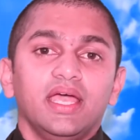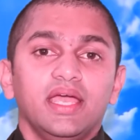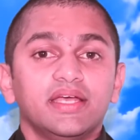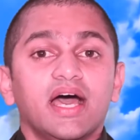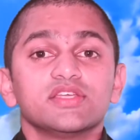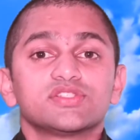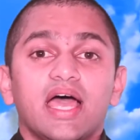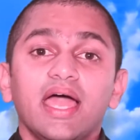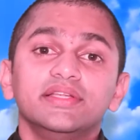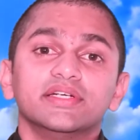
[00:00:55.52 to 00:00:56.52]
it has
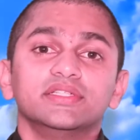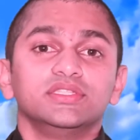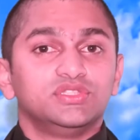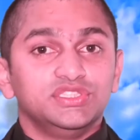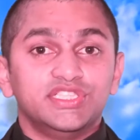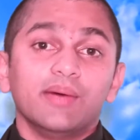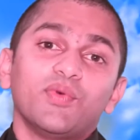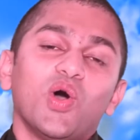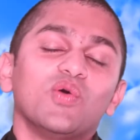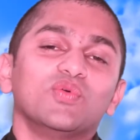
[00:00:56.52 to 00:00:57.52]
either to jump
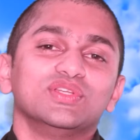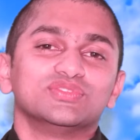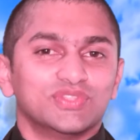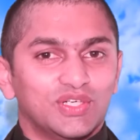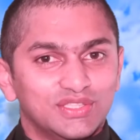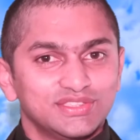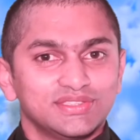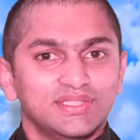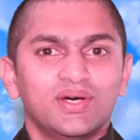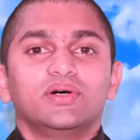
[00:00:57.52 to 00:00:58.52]
over the forts
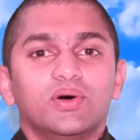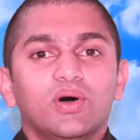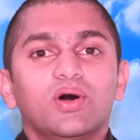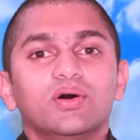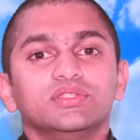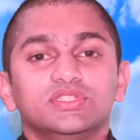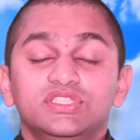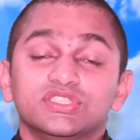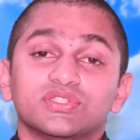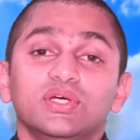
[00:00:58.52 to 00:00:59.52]
or to
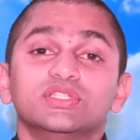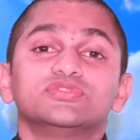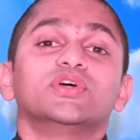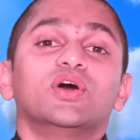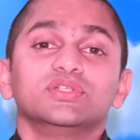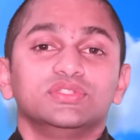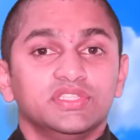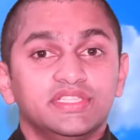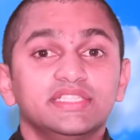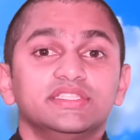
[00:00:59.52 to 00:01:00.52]
destroy the fort to
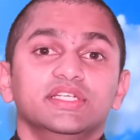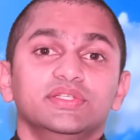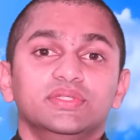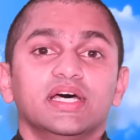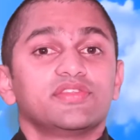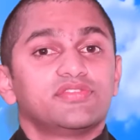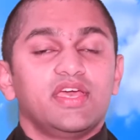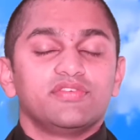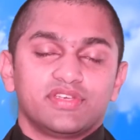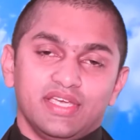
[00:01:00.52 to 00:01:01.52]
get into the
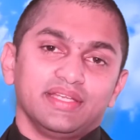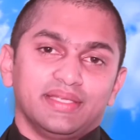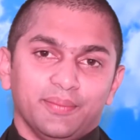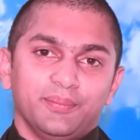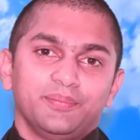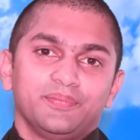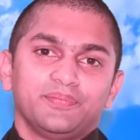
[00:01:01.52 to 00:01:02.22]
safe kingdom.